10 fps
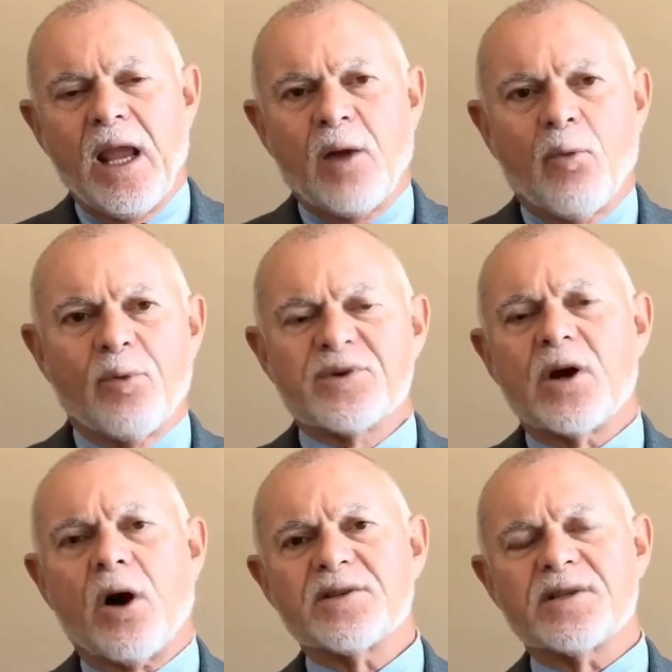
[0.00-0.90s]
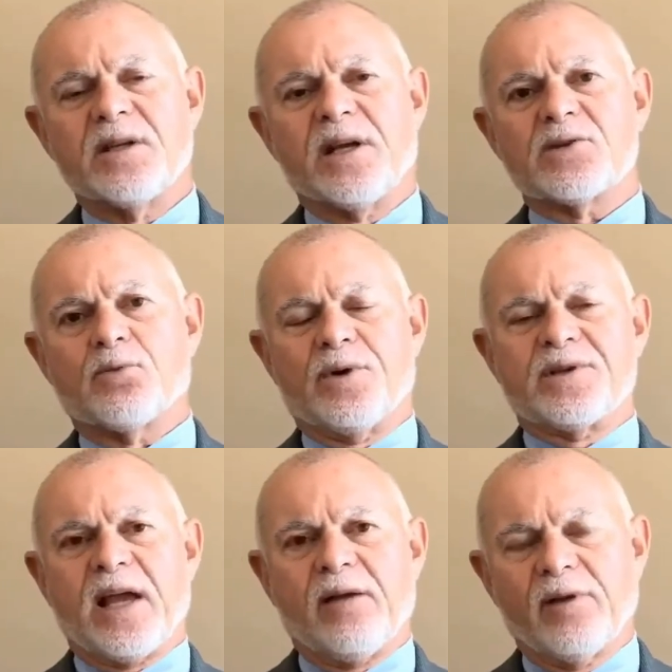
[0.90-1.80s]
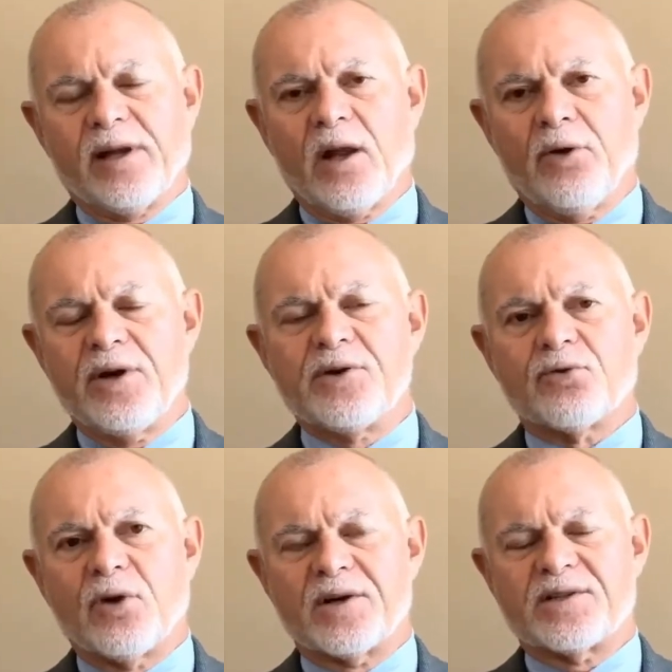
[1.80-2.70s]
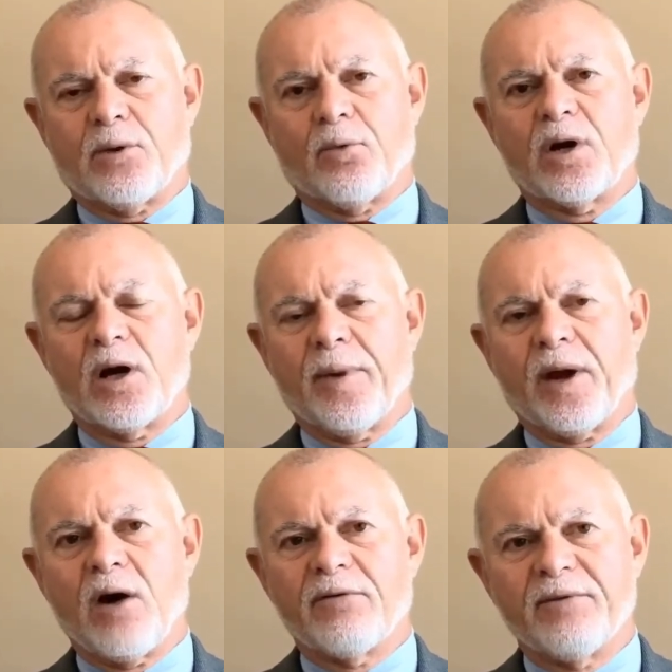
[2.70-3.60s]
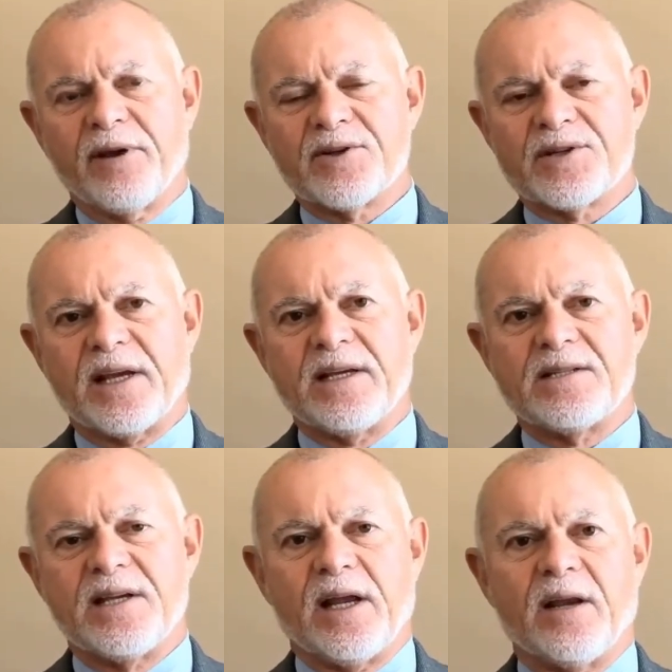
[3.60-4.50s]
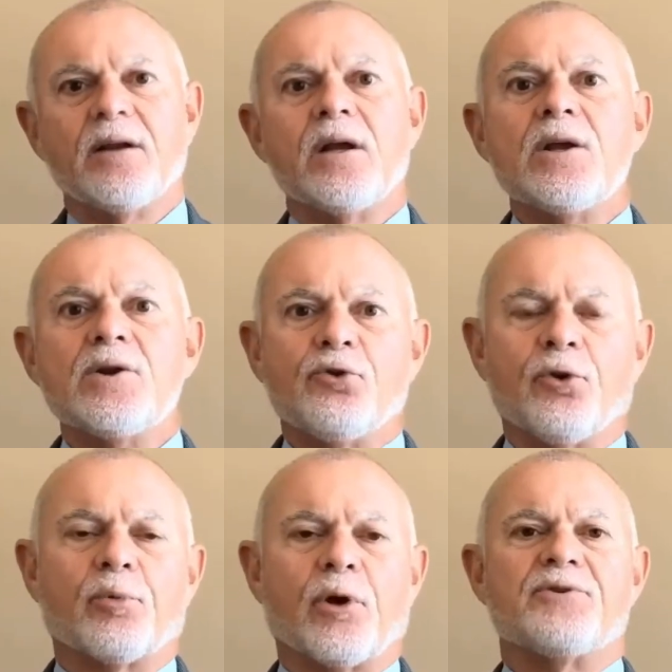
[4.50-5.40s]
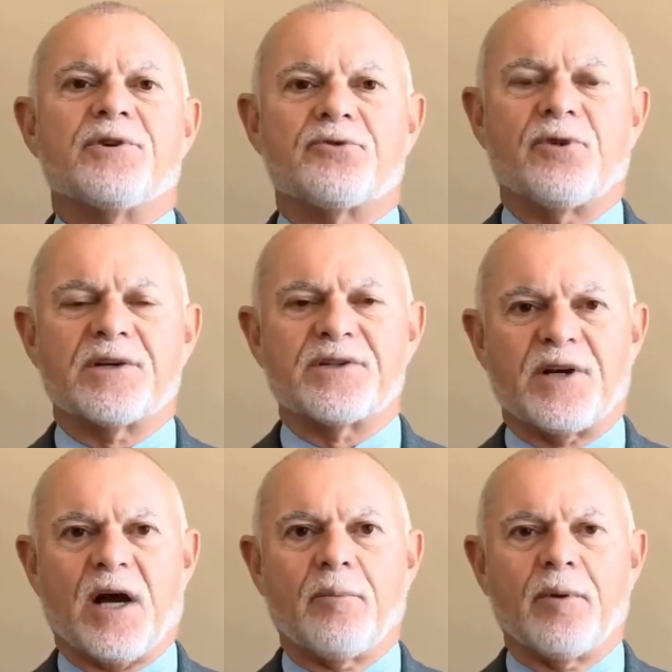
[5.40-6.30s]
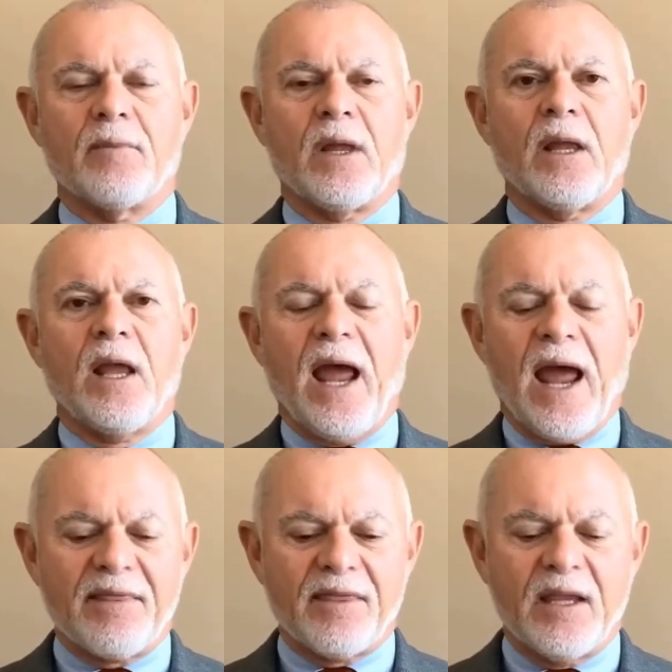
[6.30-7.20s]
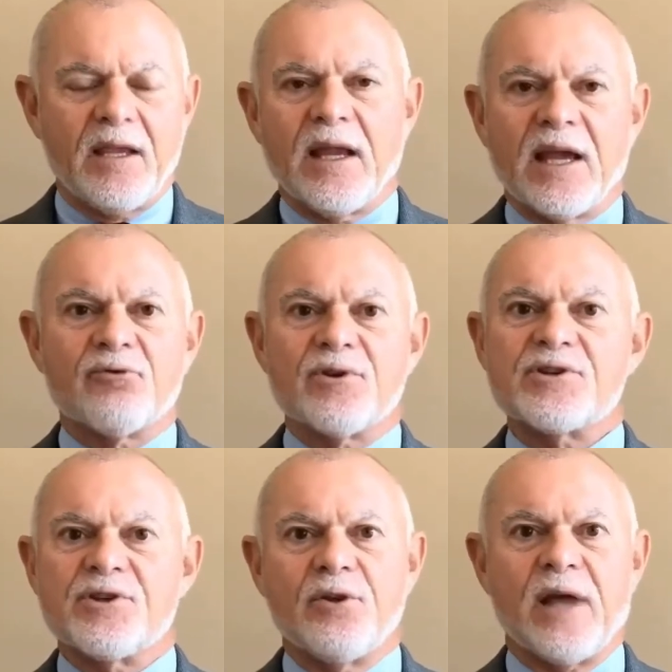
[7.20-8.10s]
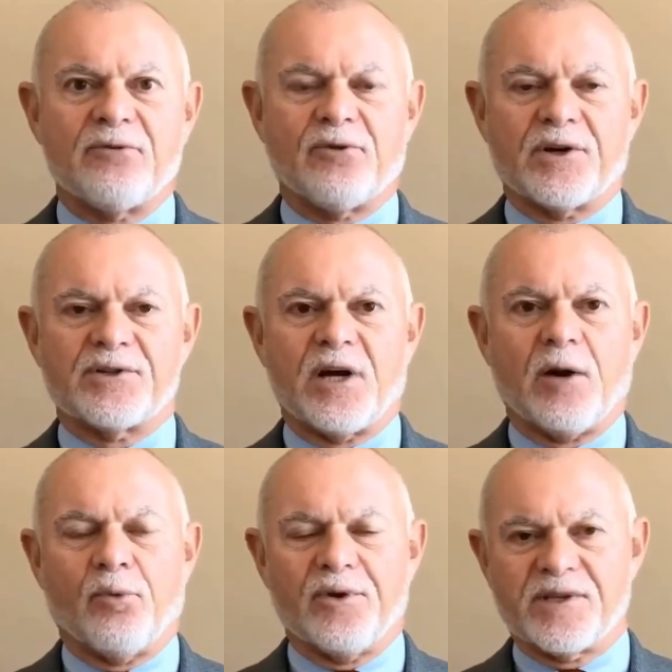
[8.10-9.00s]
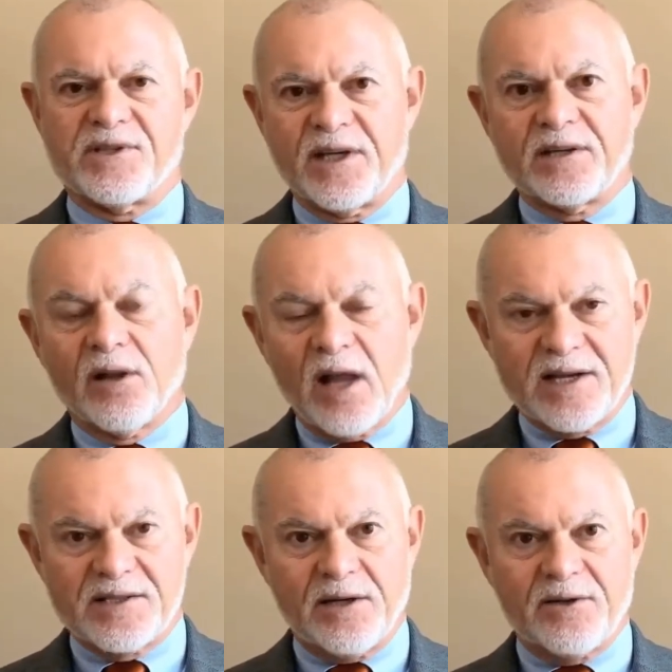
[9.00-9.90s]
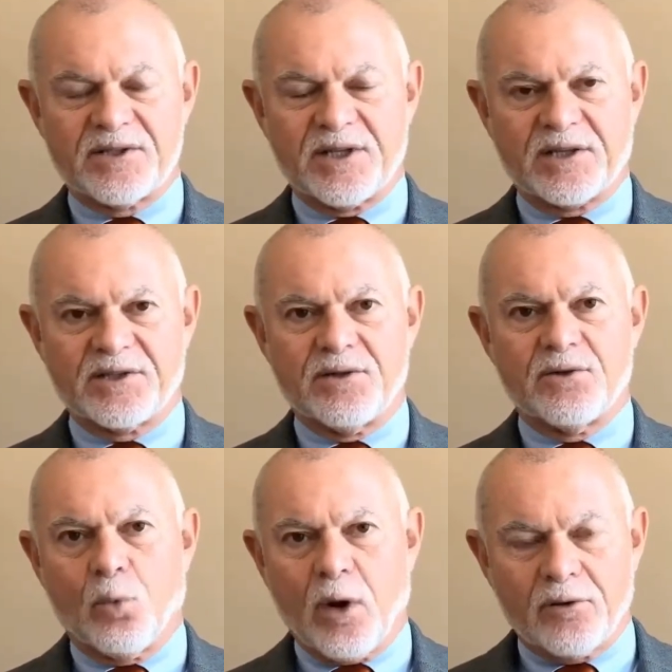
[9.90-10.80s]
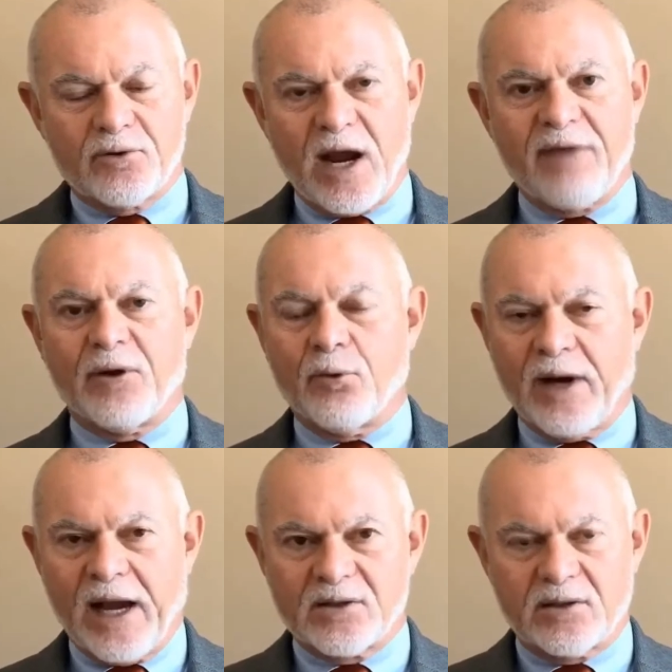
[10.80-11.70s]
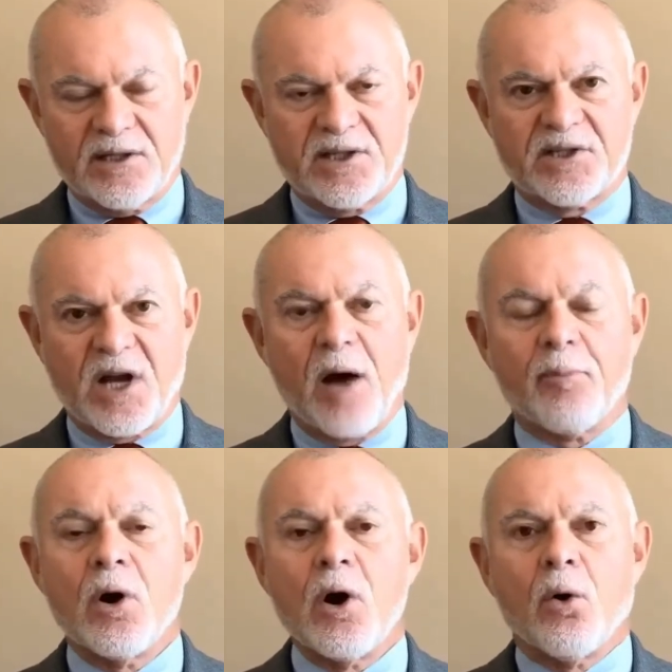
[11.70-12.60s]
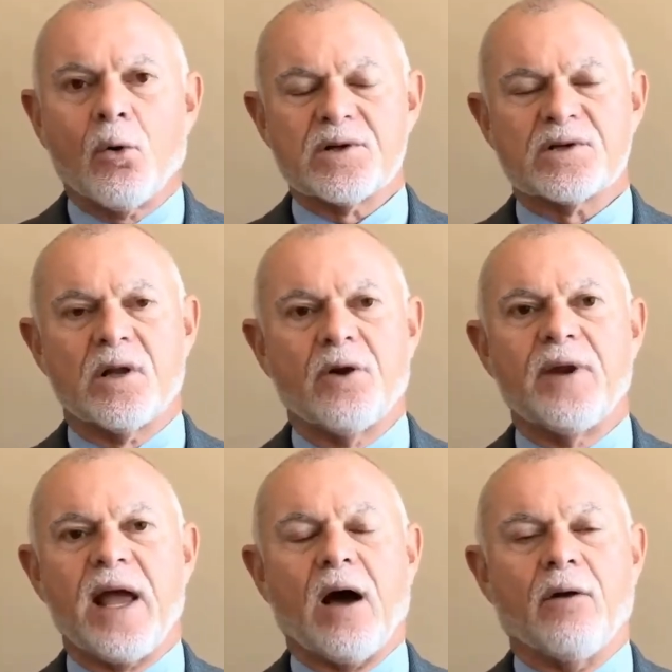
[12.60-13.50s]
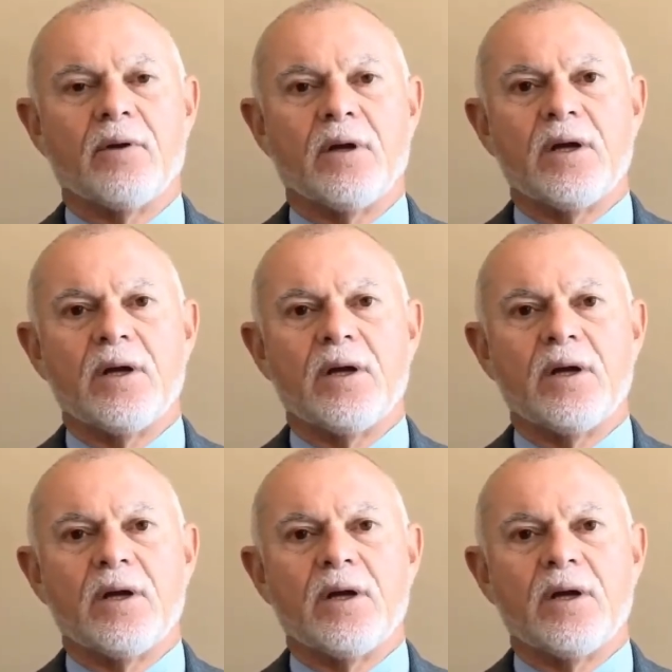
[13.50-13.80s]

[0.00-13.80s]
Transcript: And what was causing this was heavily loaded trucks that were coming off of Interstate 10 to approach a truck stop. At the entrance to that truck stop was a signalized intersection where traffic would actually stop or slow down.